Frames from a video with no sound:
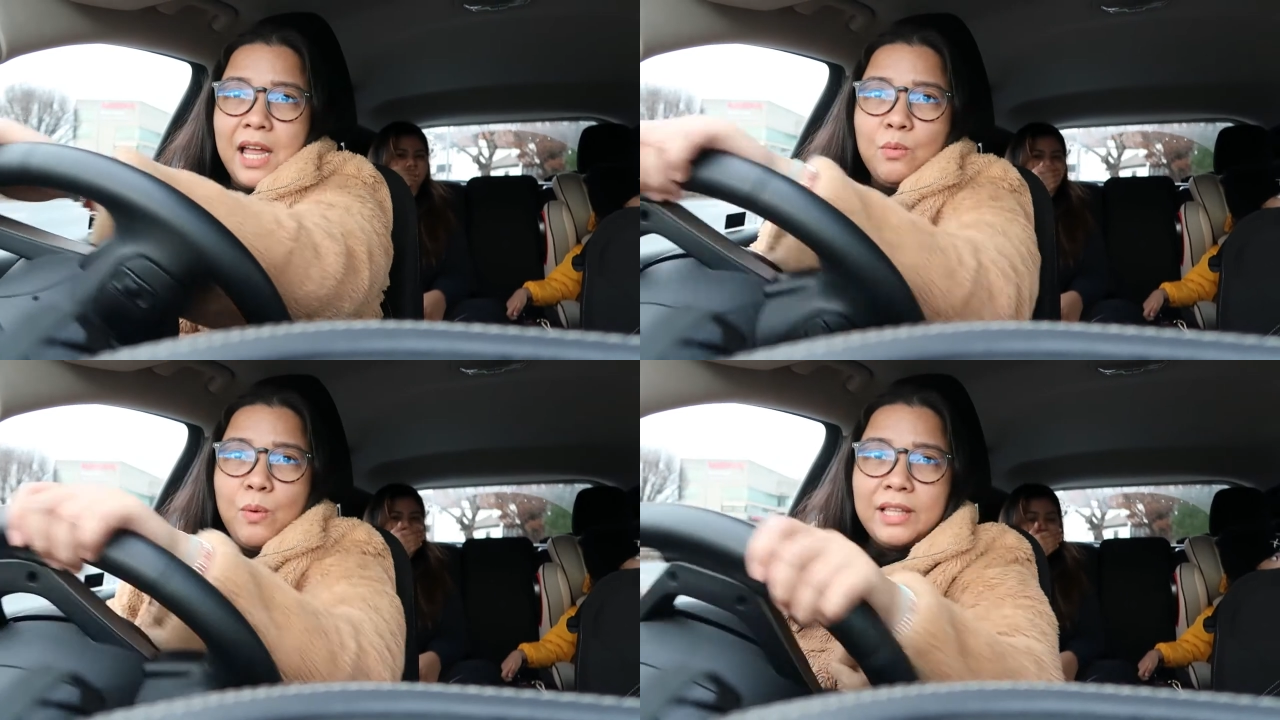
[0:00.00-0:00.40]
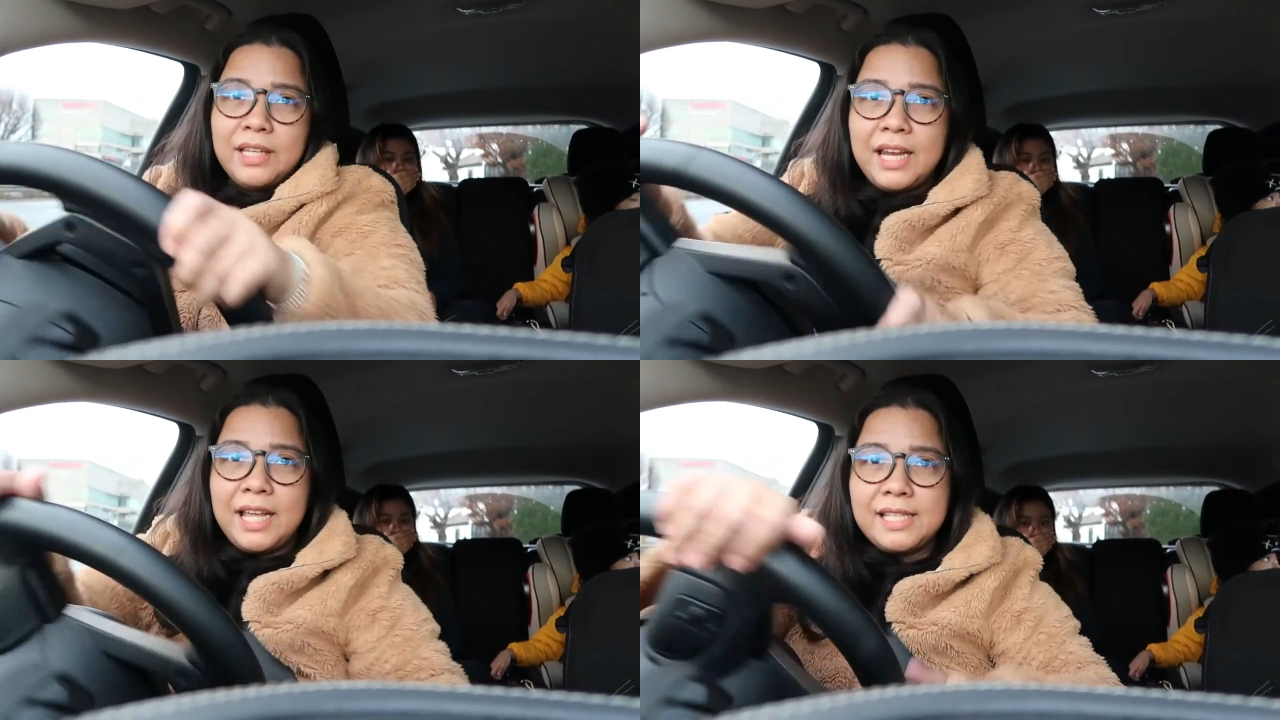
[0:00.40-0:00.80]
Speaker 1: and
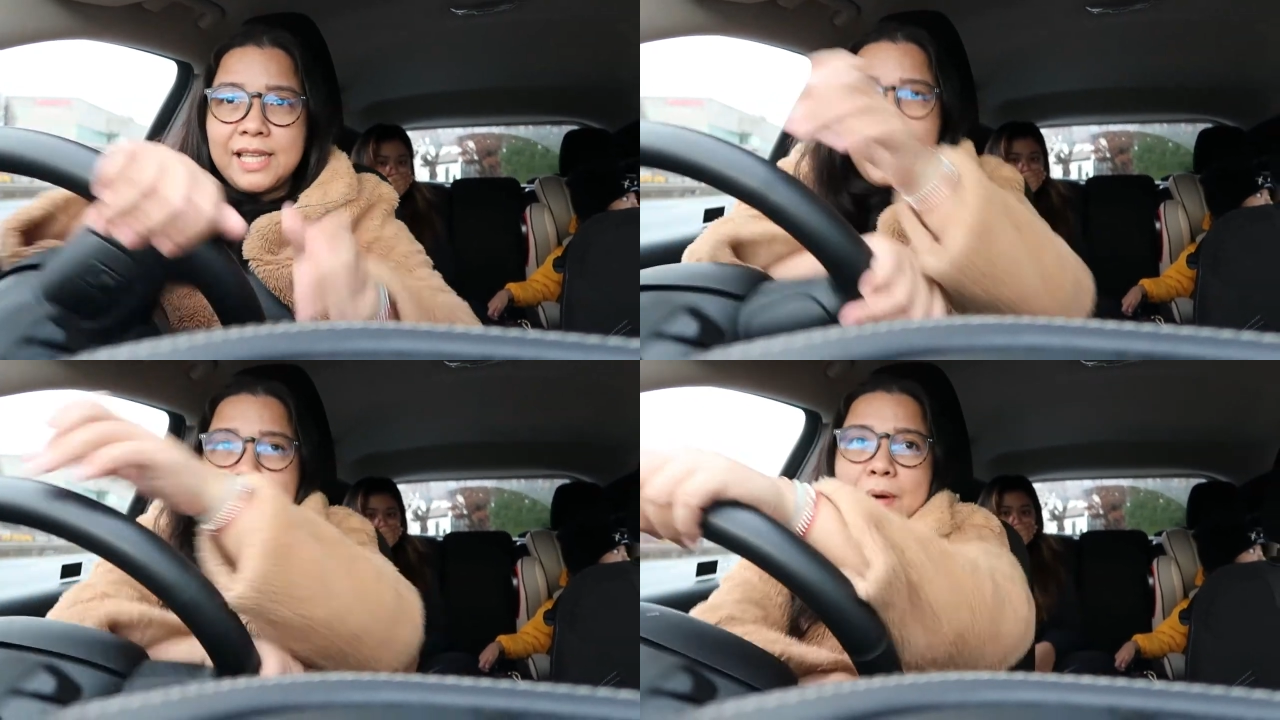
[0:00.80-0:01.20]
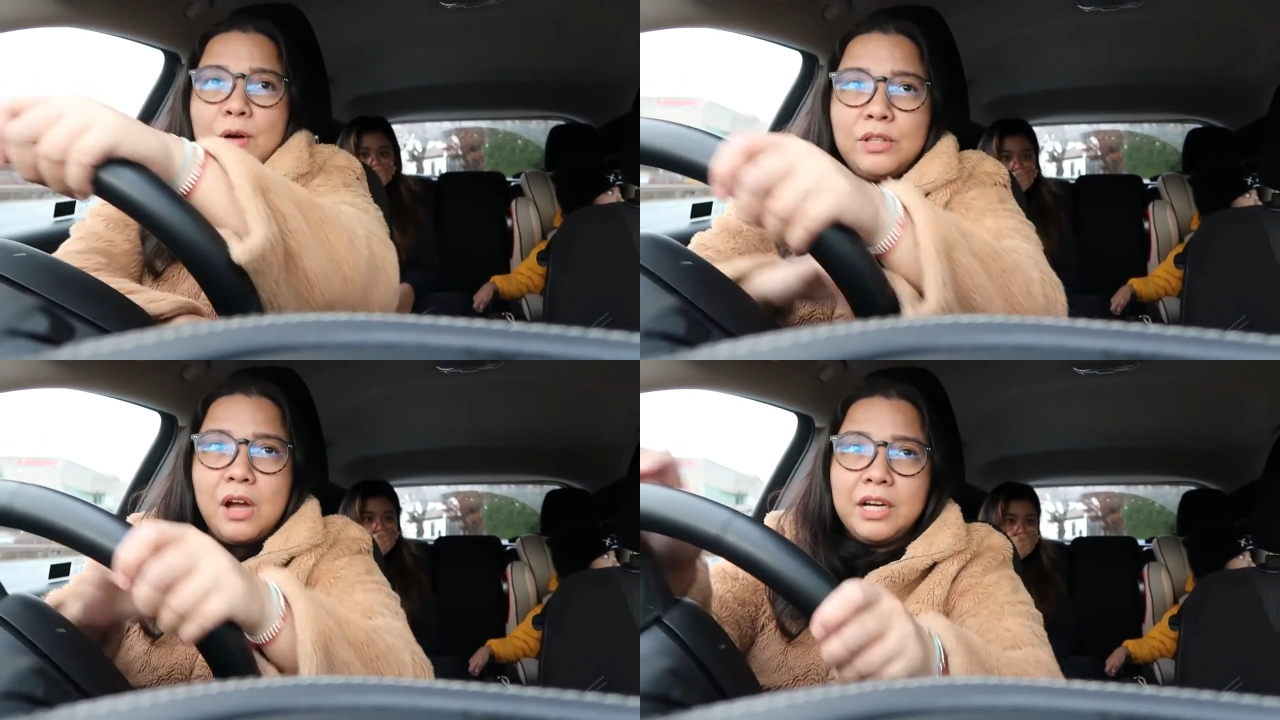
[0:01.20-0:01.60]
what can I say
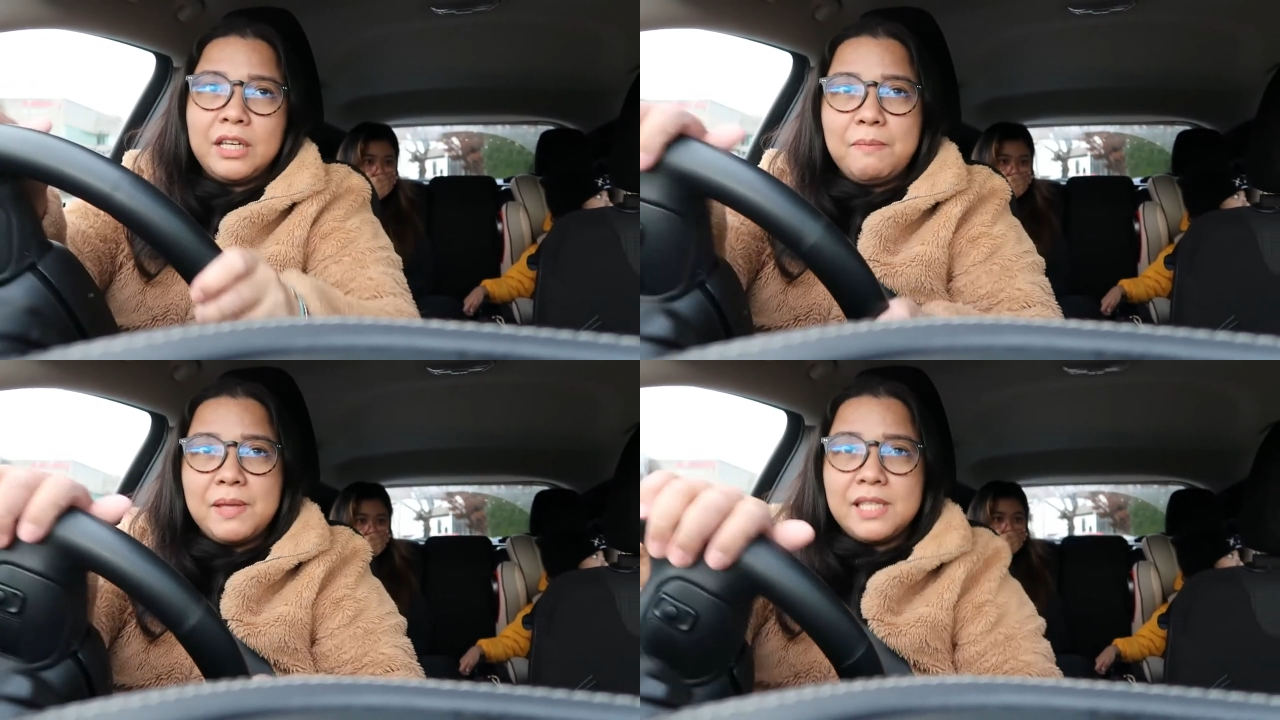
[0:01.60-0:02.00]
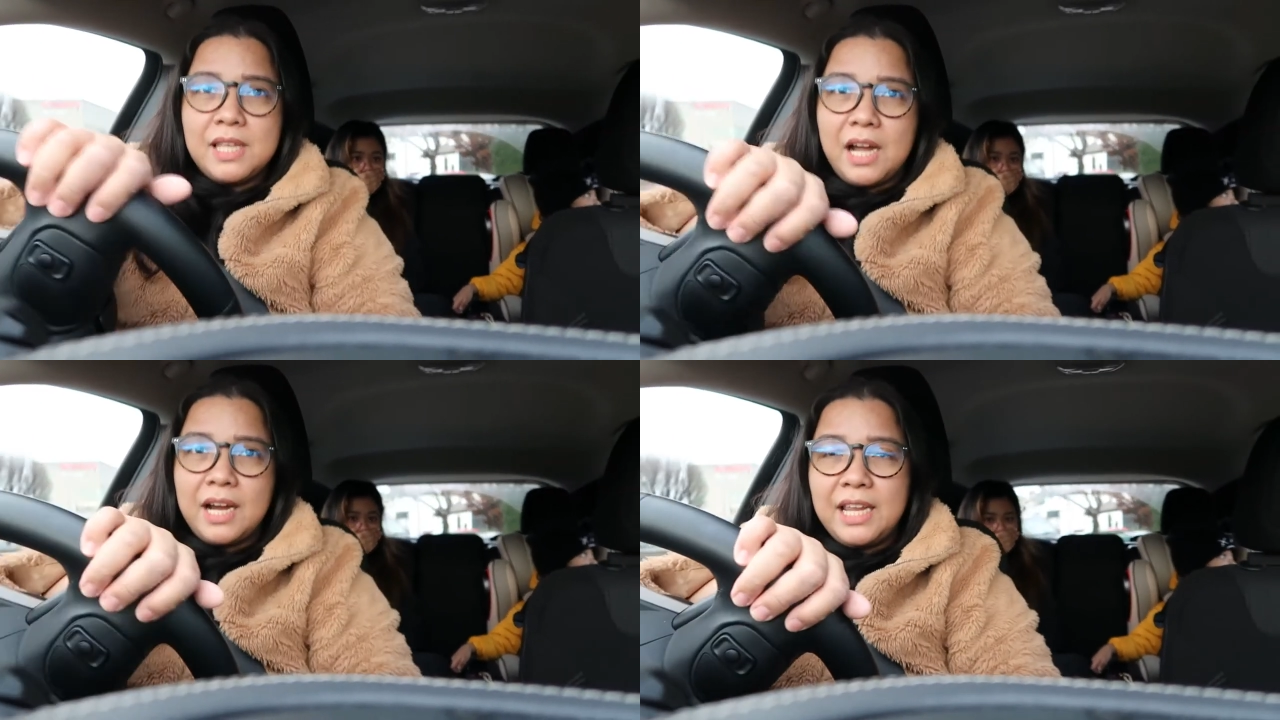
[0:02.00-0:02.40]
about the
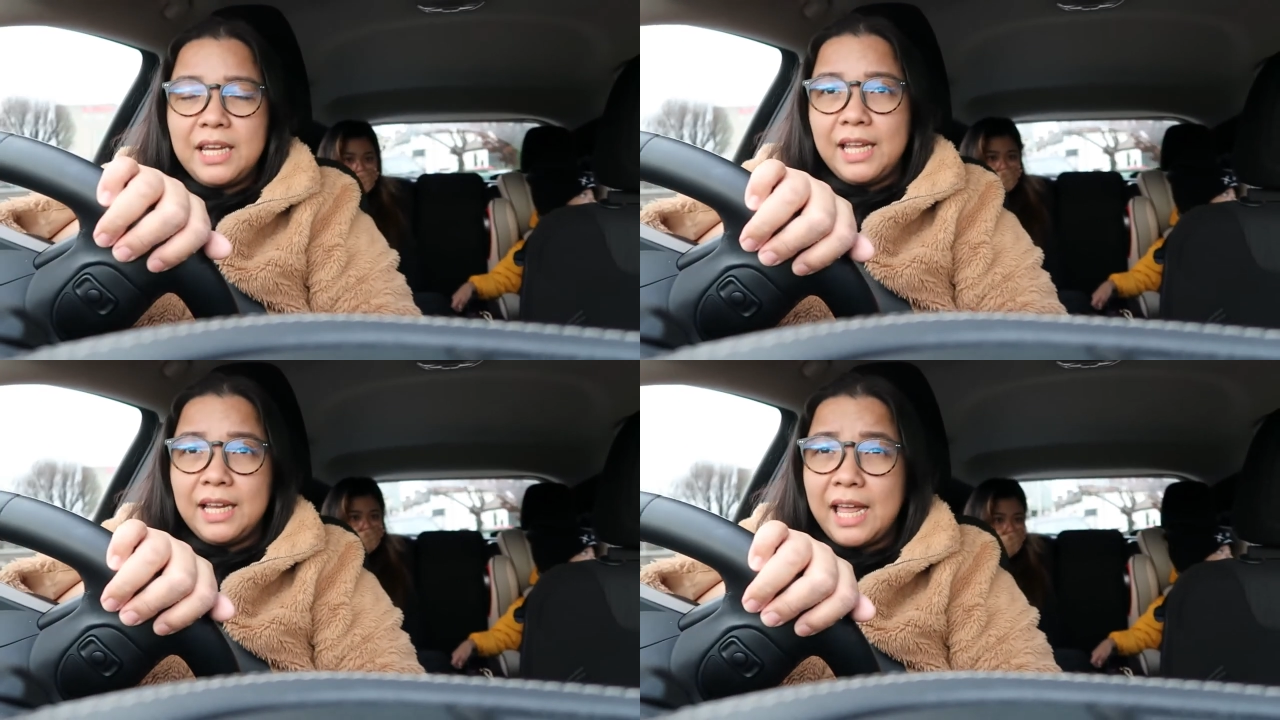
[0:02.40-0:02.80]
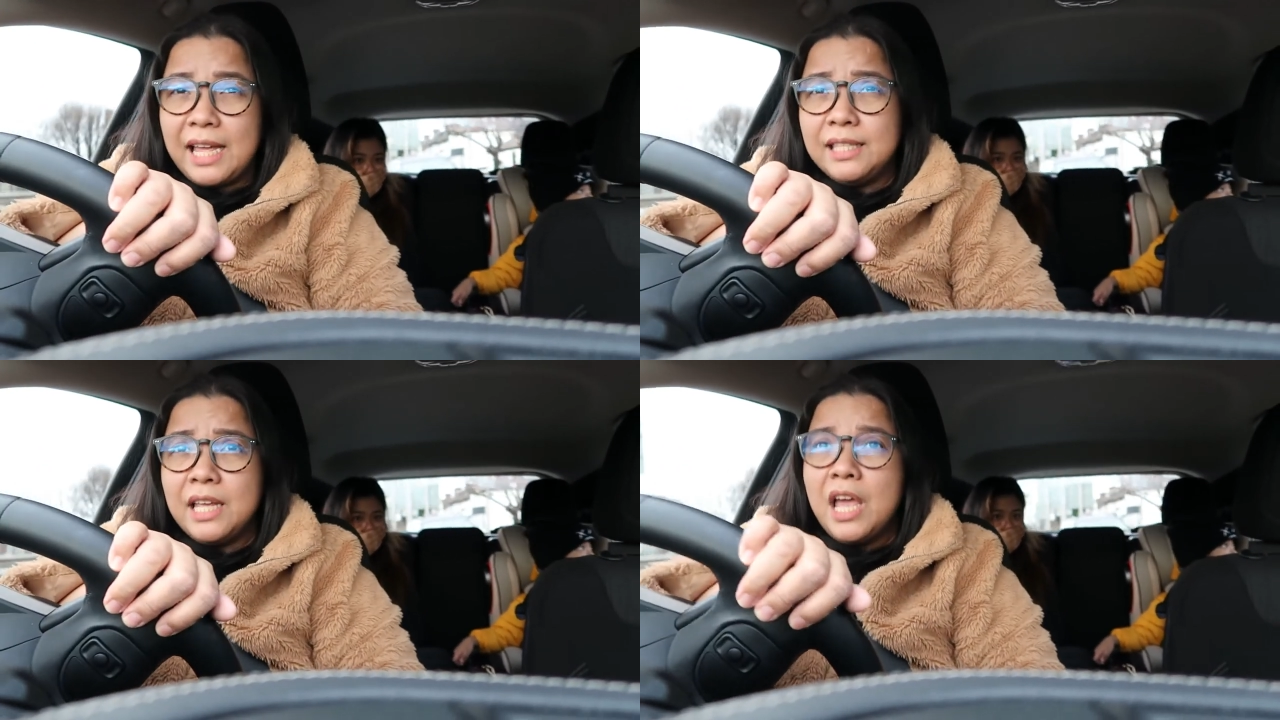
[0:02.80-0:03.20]
RT-PCR in
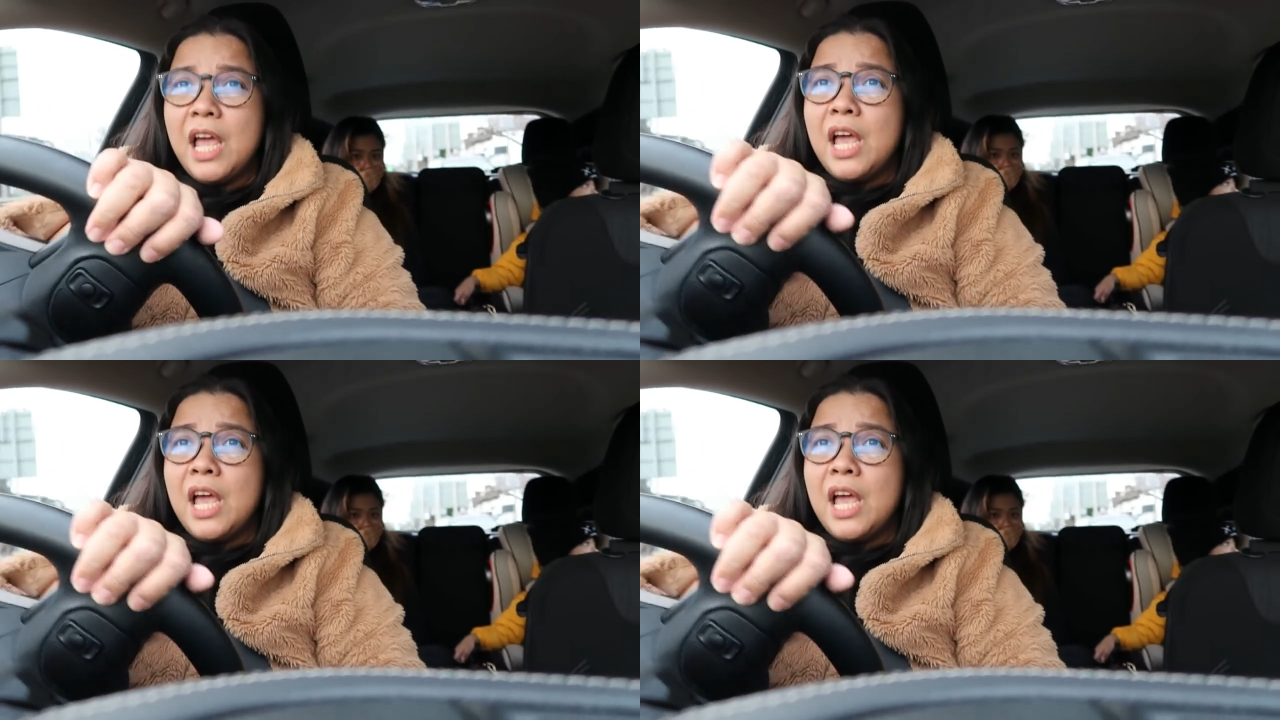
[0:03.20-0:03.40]
England?